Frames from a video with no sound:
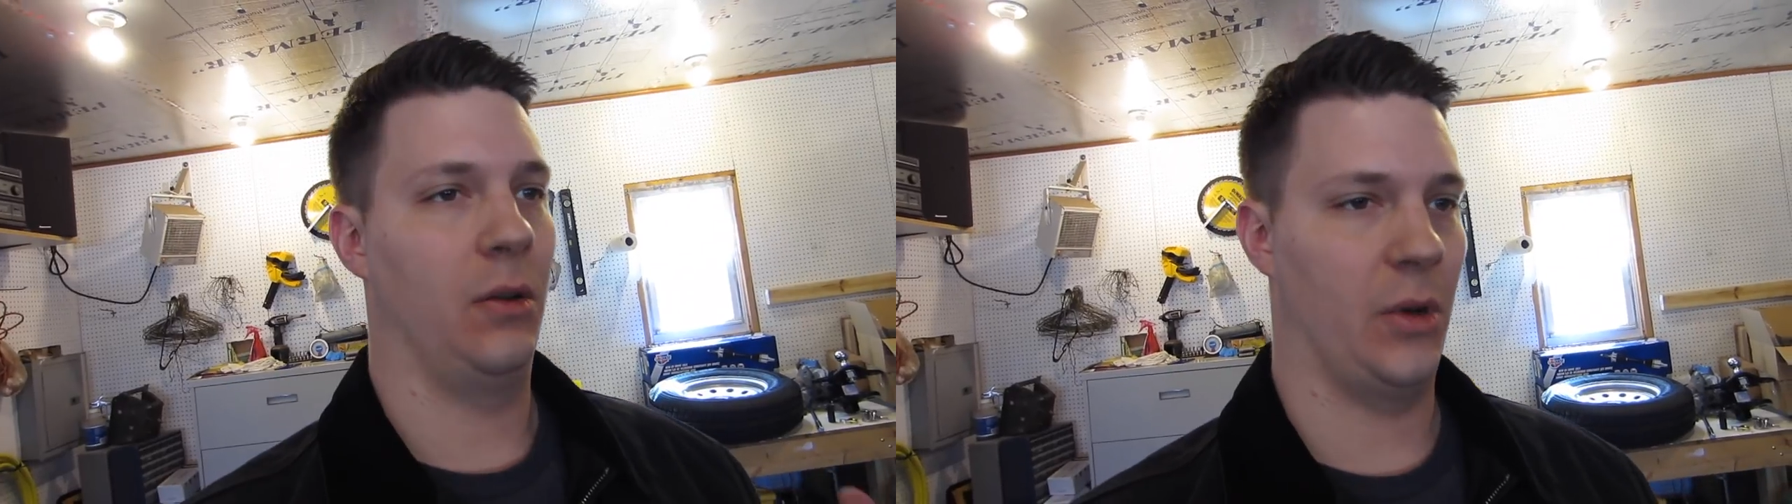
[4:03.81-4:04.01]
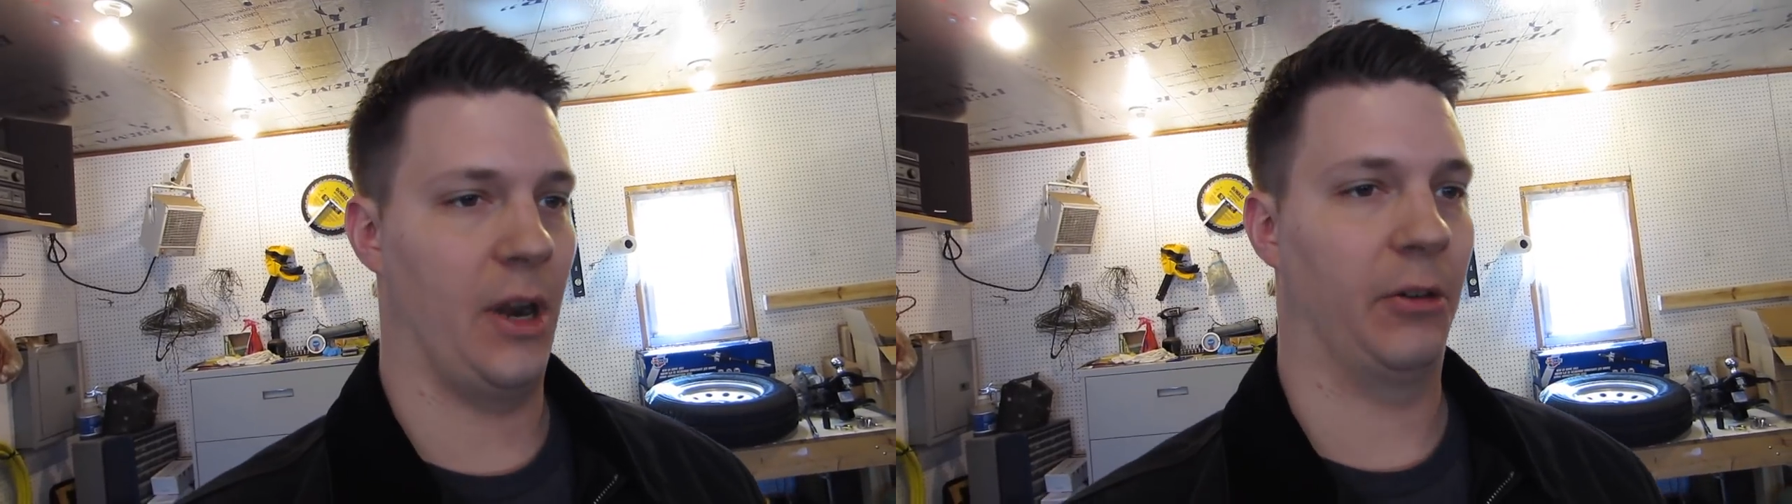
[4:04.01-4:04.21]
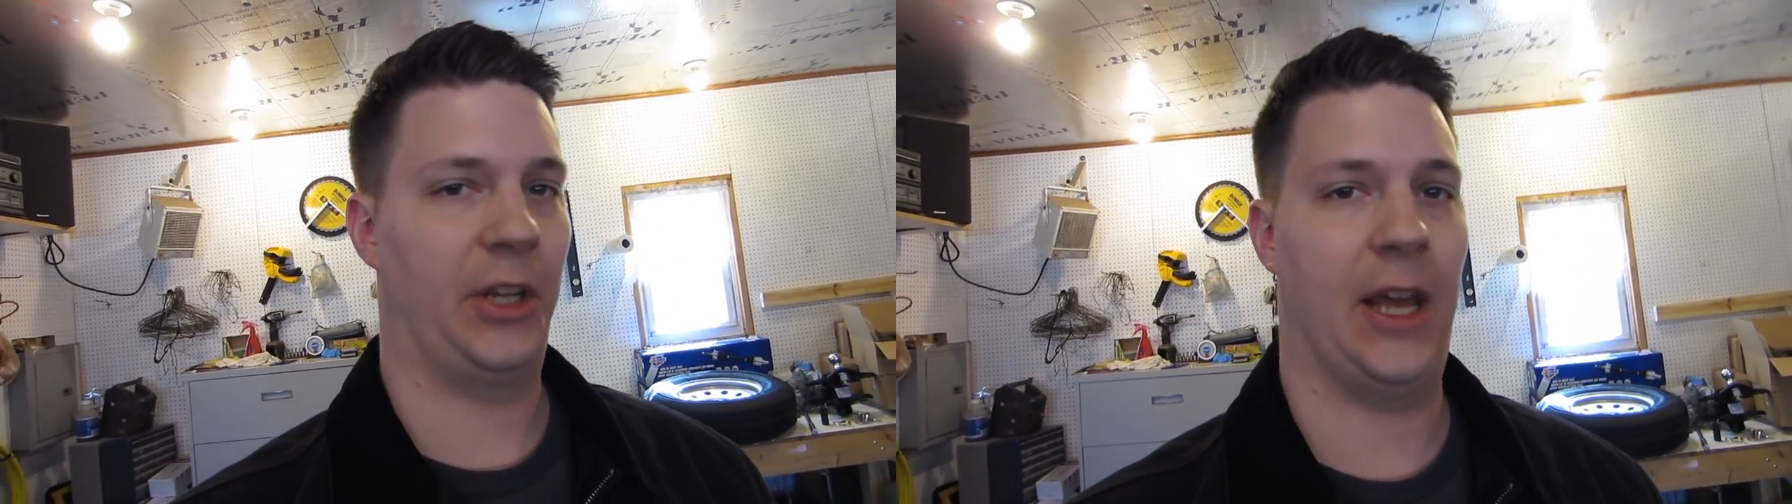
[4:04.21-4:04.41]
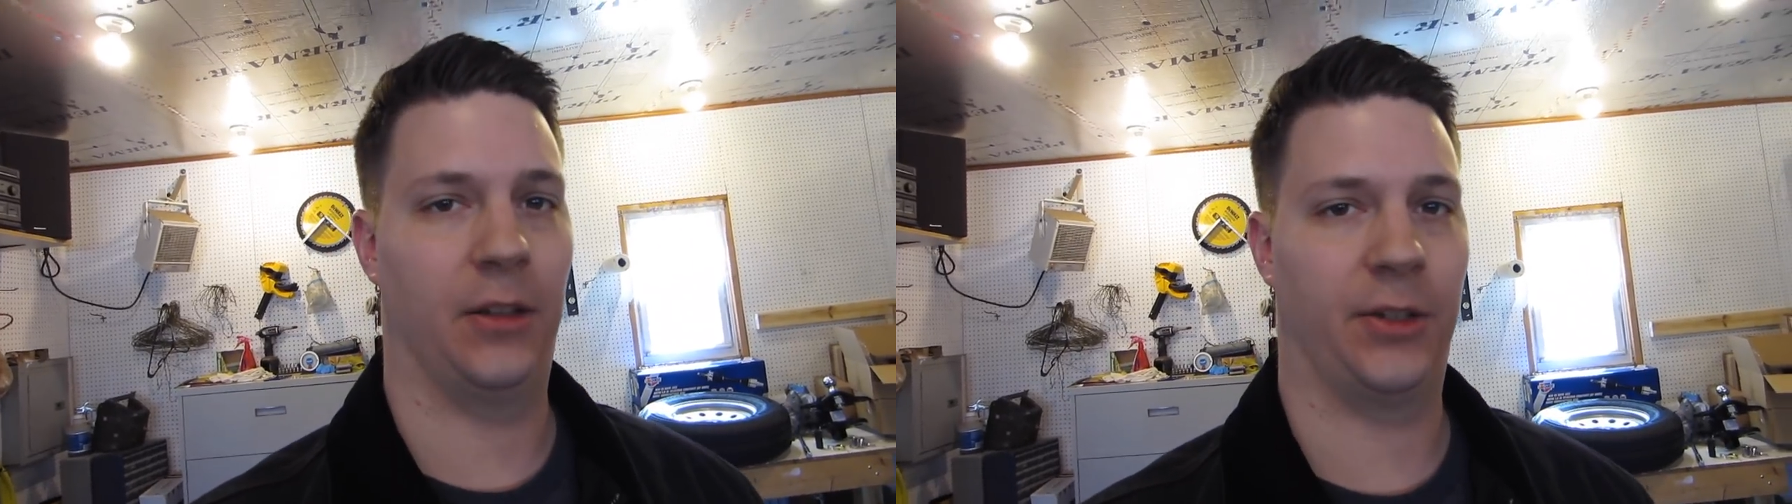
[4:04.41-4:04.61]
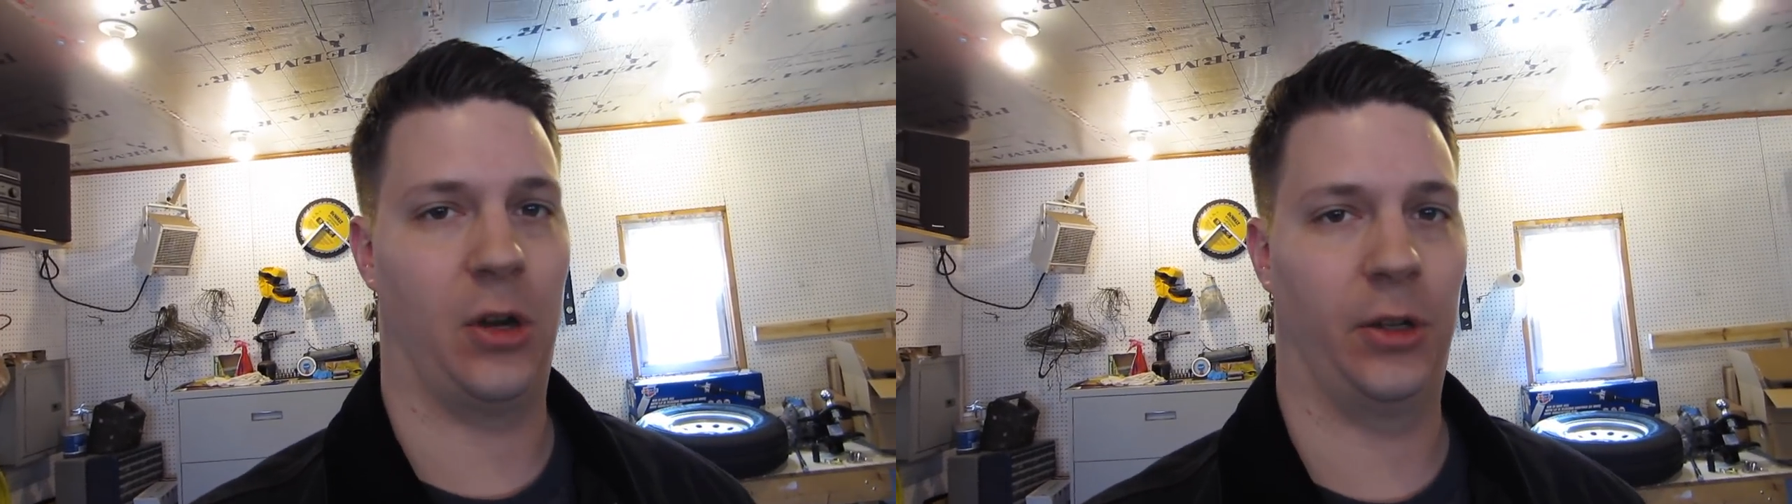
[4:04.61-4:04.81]
whenever
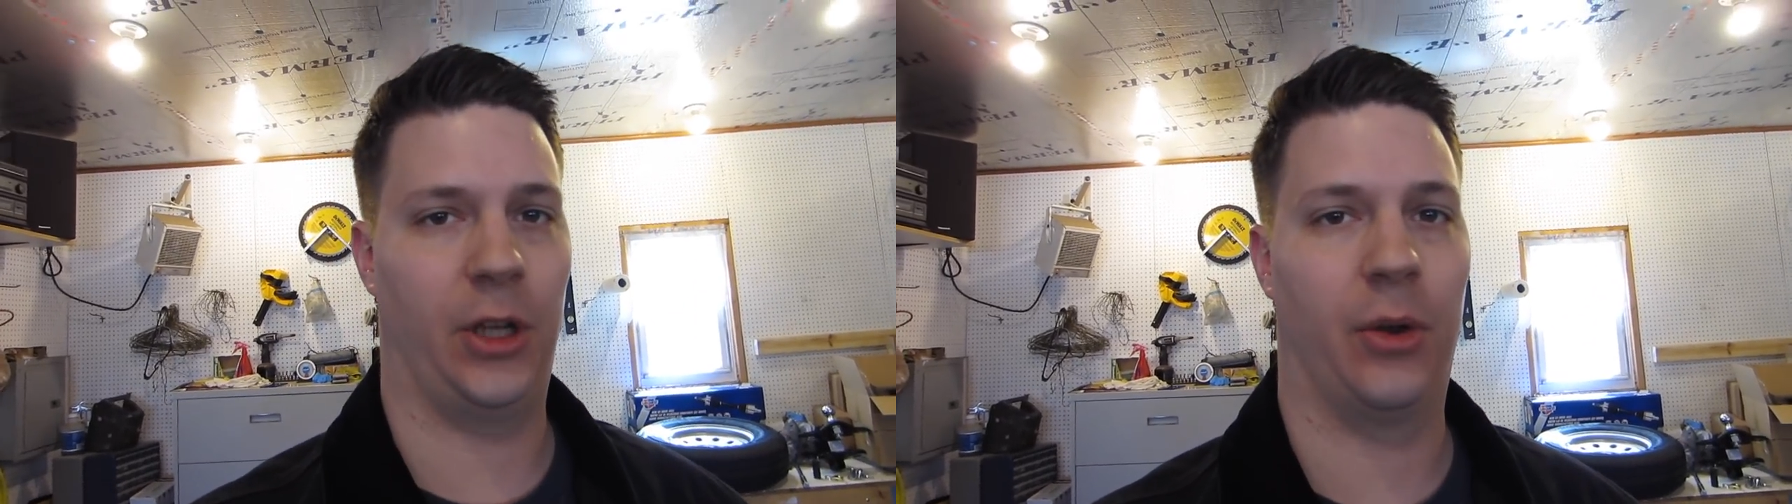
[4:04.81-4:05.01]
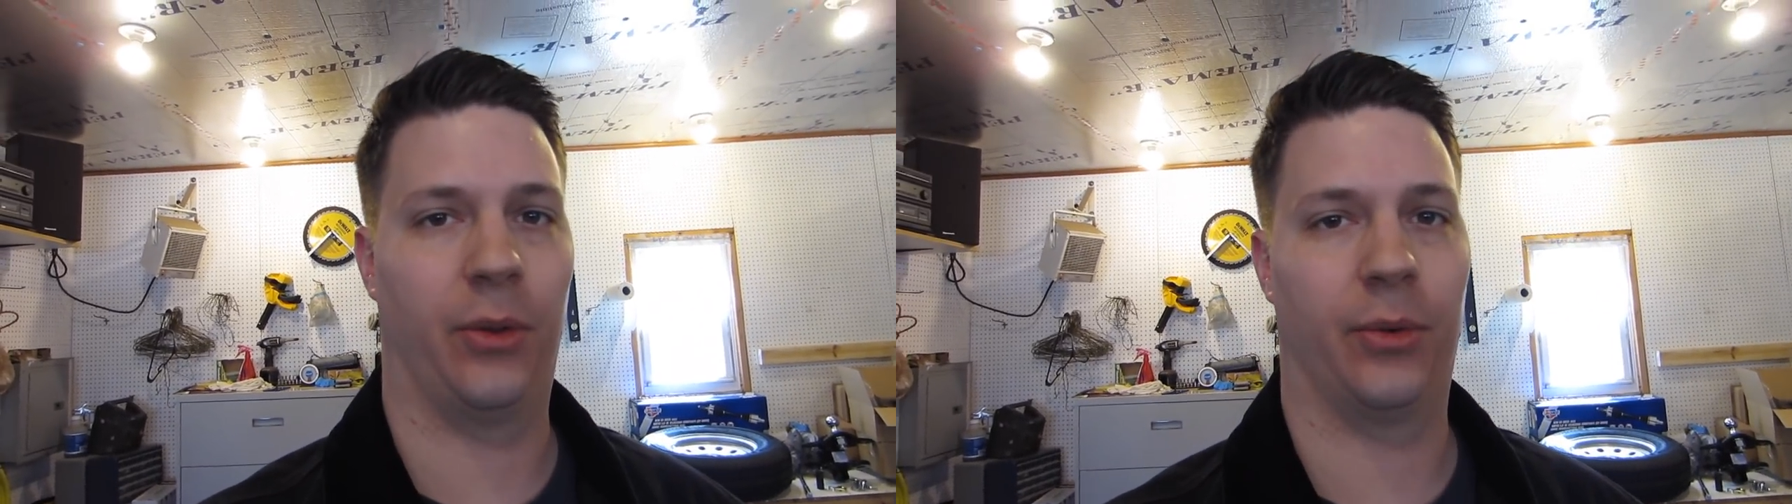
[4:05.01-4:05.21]
Caitlin started going